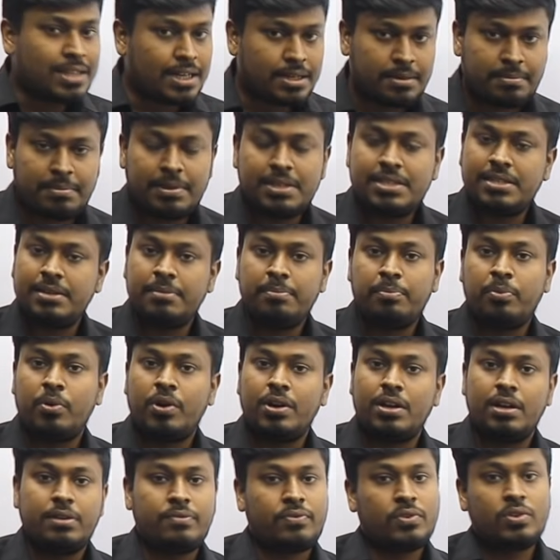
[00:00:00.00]
that much
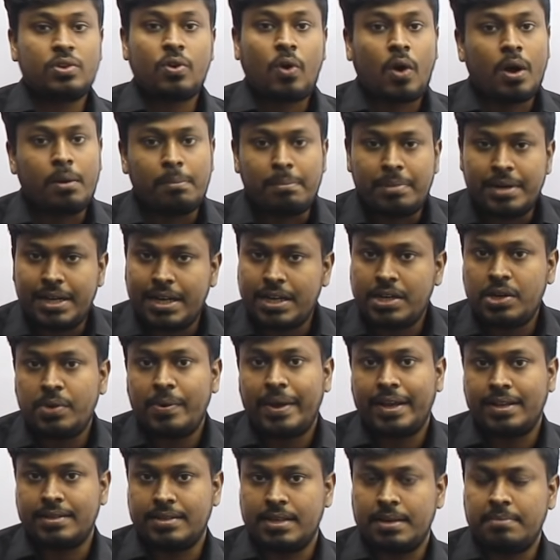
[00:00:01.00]
important for the competitive
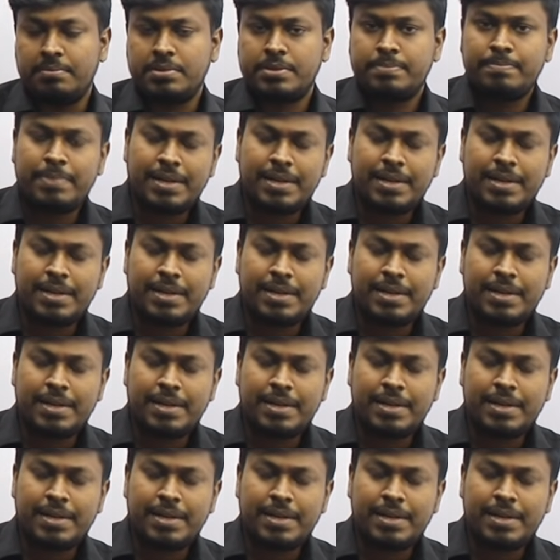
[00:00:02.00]
exams,